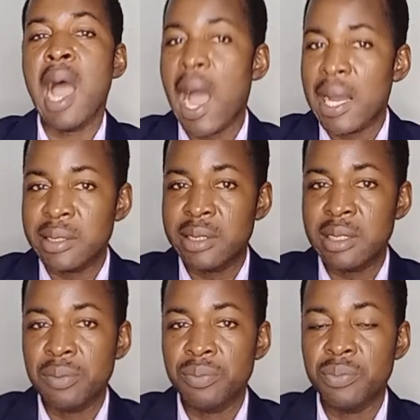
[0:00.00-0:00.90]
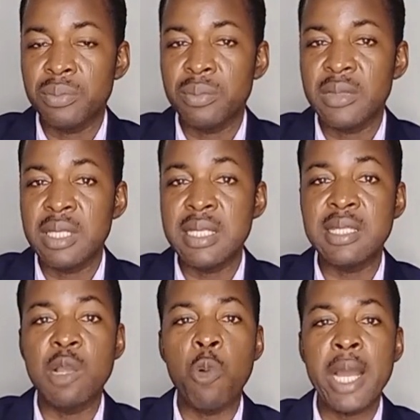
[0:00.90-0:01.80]
ad is
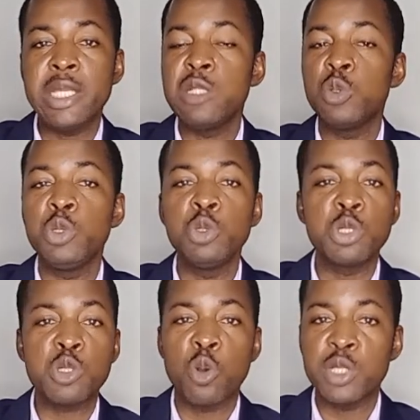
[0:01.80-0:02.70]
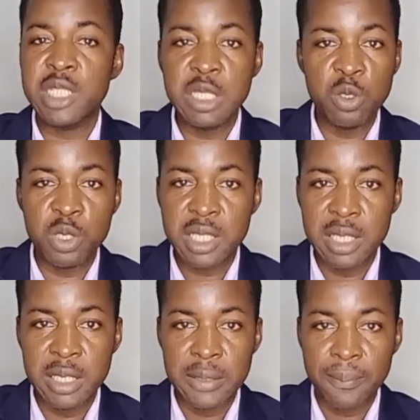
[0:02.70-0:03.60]
the one you use continuously.